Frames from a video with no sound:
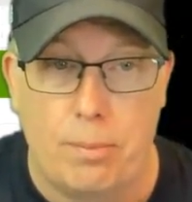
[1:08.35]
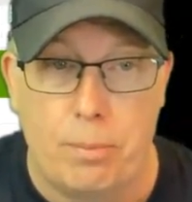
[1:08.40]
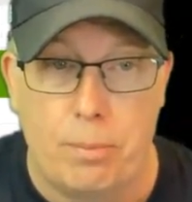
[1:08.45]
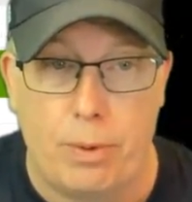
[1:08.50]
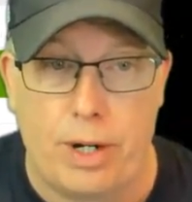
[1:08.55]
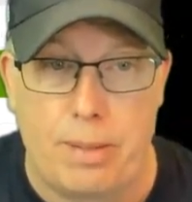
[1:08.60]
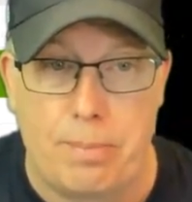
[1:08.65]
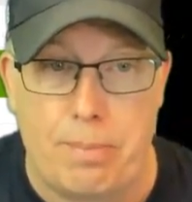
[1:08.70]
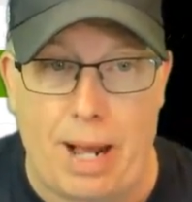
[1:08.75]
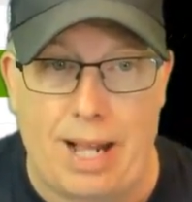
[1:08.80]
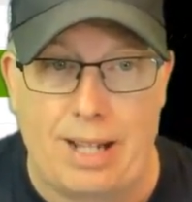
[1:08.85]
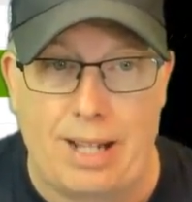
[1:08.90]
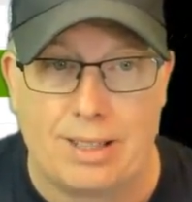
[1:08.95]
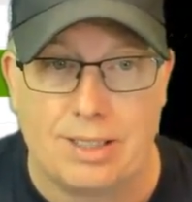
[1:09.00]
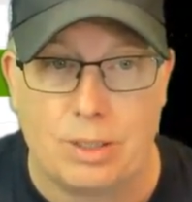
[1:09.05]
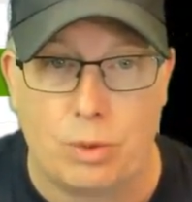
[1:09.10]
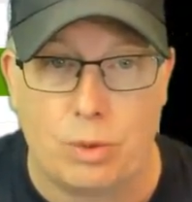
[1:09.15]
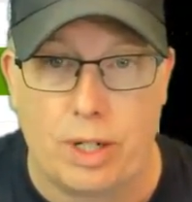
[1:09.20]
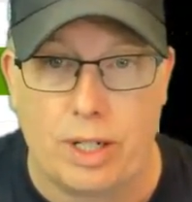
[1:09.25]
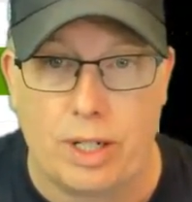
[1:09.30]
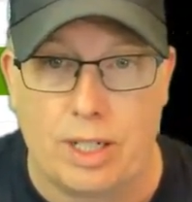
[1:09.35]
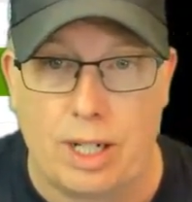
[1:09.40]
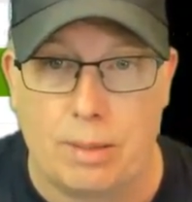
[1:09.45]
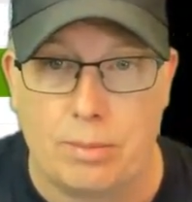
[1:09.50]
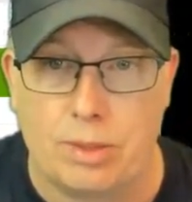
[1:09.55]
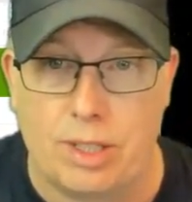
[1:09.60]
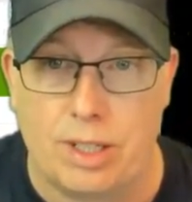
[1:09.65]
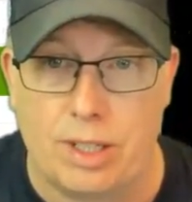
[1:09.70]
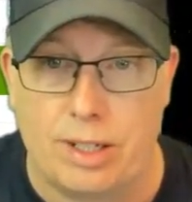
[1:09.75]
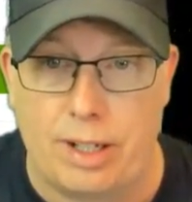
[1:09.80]
pretty balanced when it
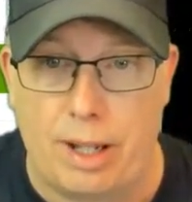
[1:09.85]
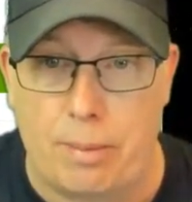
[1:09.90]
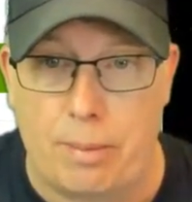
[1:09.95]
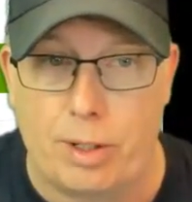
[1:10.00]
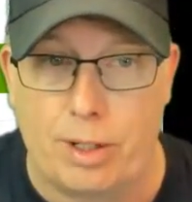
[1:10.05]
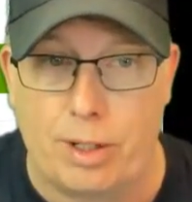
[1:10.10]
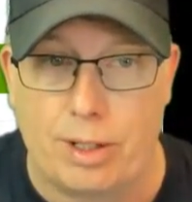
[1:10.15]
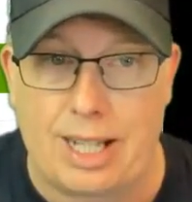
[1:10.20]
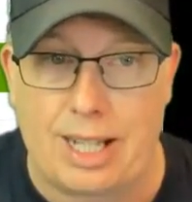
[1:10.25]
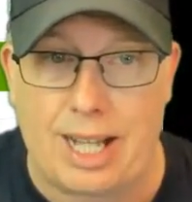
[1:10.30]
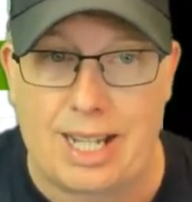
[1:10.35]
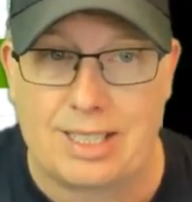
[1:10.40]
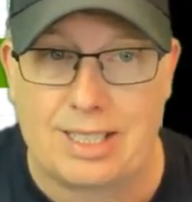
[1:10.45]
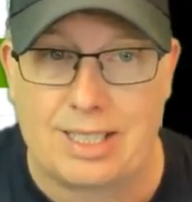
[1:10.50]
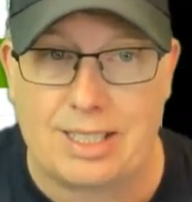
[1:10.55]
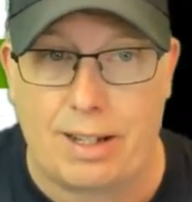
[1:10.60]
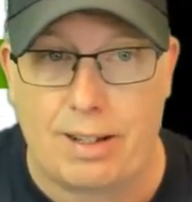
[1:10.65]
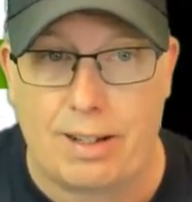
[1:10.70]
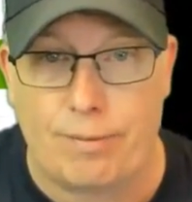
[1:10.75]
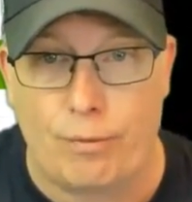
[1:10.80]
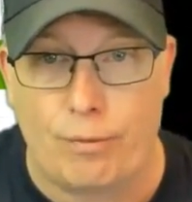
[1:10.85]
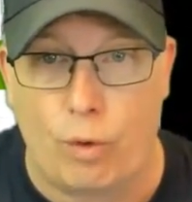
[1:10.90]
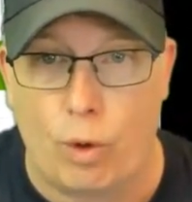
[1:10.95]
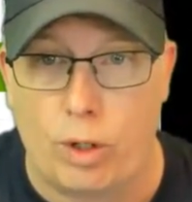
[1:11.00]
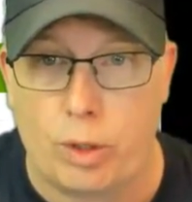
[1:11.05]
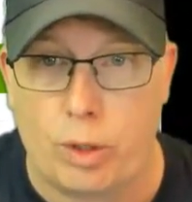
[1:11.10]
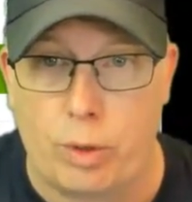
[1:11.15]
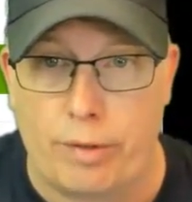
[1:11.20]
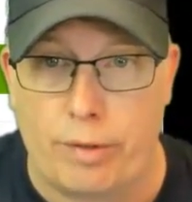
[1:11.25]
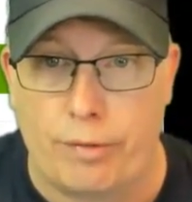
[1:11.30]
comes to the number in the last uh,
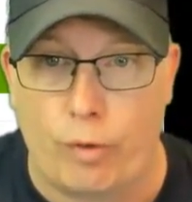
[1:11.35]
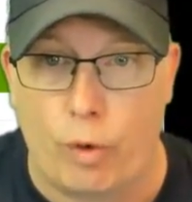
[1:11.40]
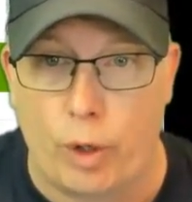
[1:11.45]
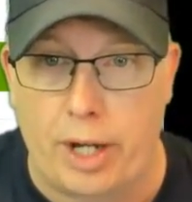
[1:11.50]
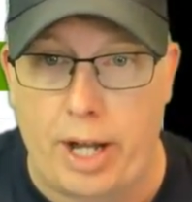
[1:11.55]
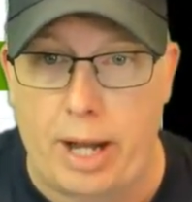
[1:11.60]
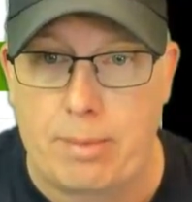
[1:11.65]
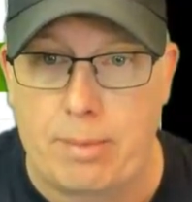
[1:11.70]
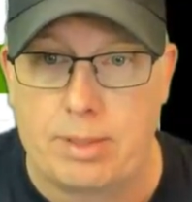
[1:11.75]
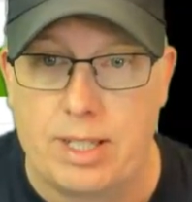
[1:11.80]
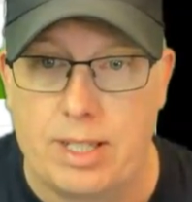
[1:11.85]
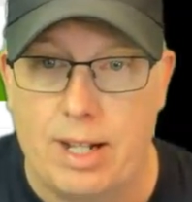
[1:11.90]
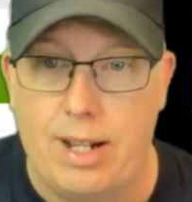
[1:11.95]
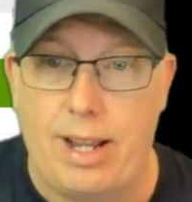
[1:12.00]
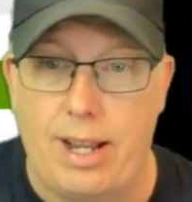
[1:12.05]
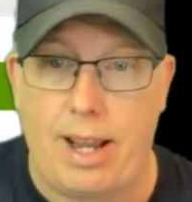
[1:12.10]
four, three to four games.